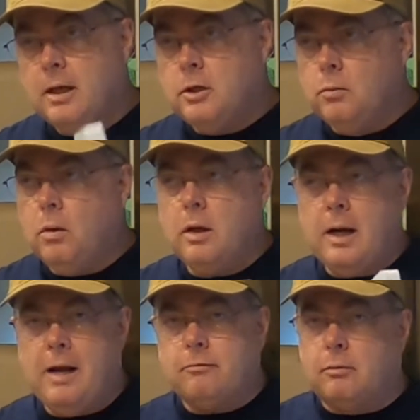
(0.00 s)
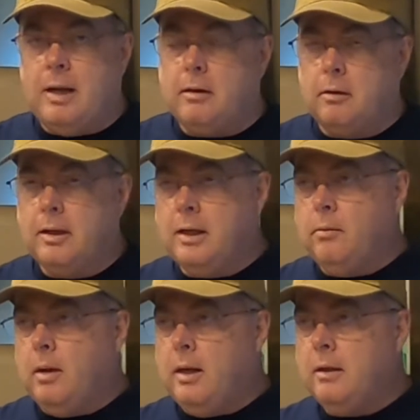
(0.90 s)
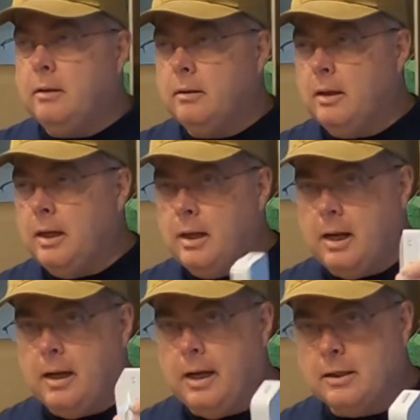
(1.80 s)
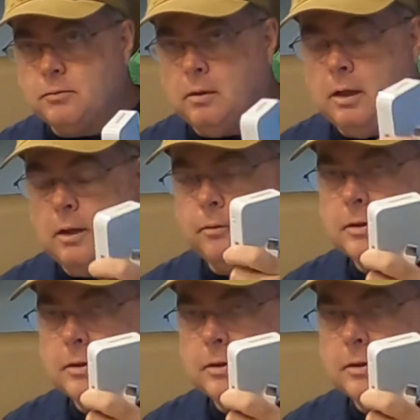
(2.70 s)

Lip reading: Now you want to have a router anyway, and that's another